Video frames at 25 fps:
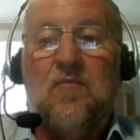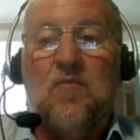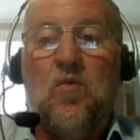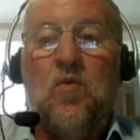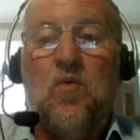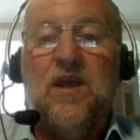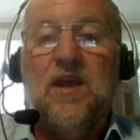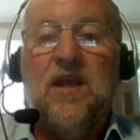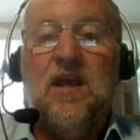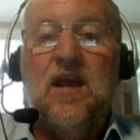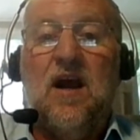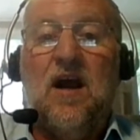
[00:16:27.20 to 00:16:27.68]

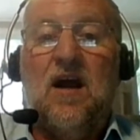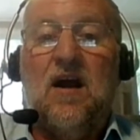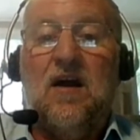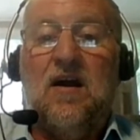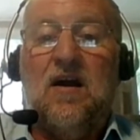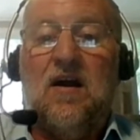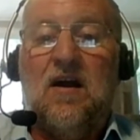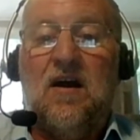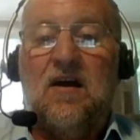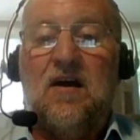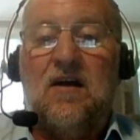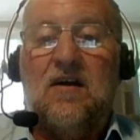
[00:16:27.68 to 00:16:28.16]

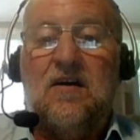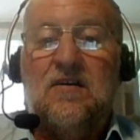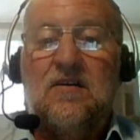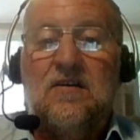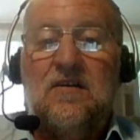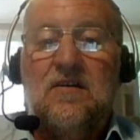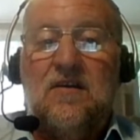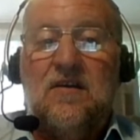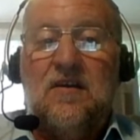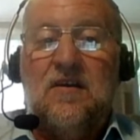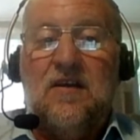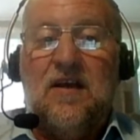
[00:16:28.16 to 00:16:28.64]

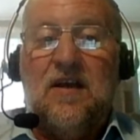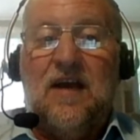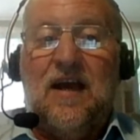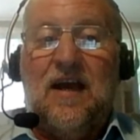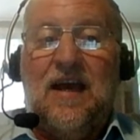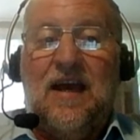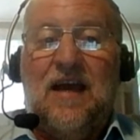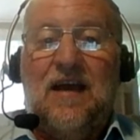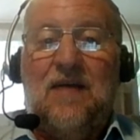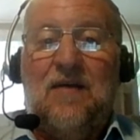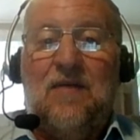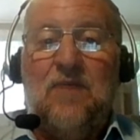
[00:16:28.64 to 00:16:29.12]

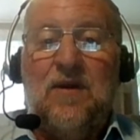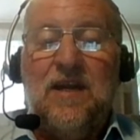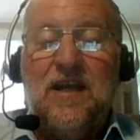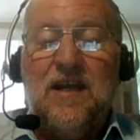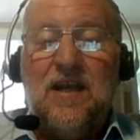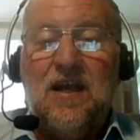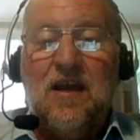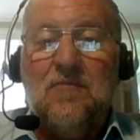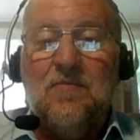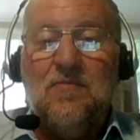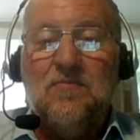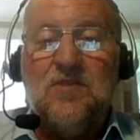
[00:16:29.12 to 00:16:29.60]
When
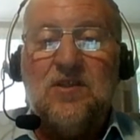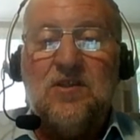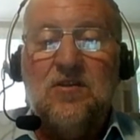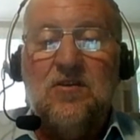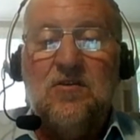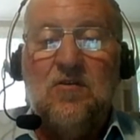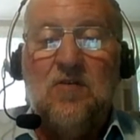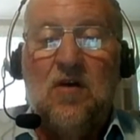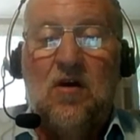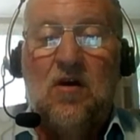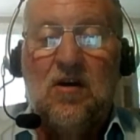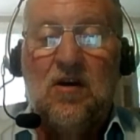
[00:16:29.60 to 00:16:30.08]
it comes
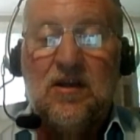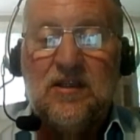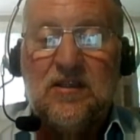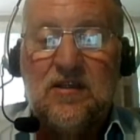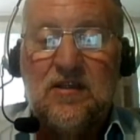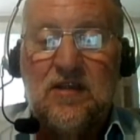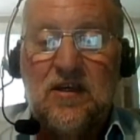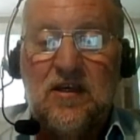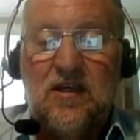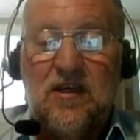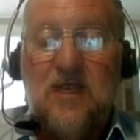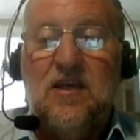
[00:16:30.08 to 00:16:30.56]
to
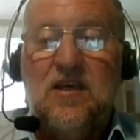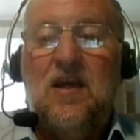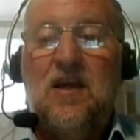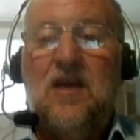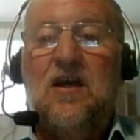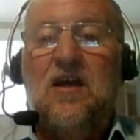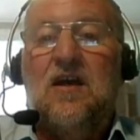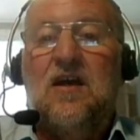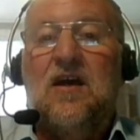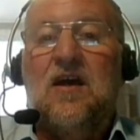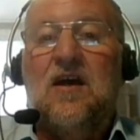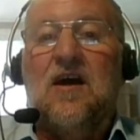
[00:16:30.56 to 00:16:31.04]
IT,
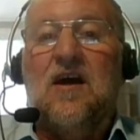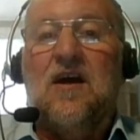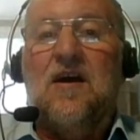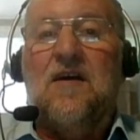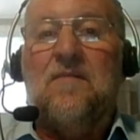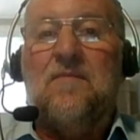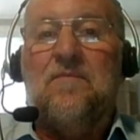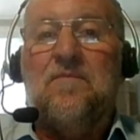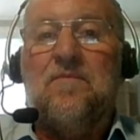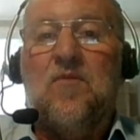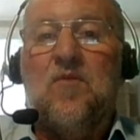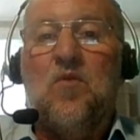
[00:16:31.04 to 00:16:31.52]

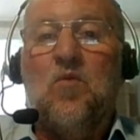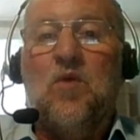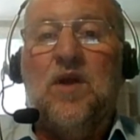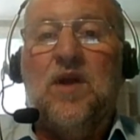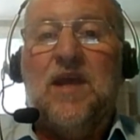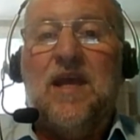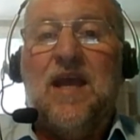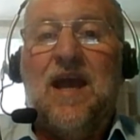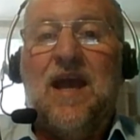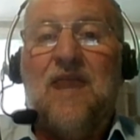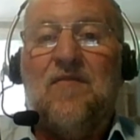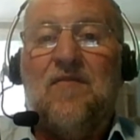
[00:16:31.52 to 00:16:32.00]

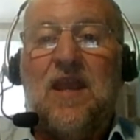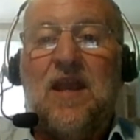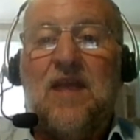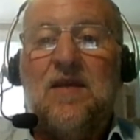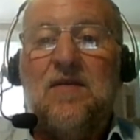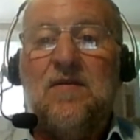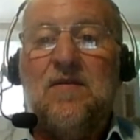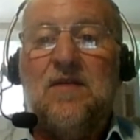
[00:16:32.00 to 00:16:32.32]
we have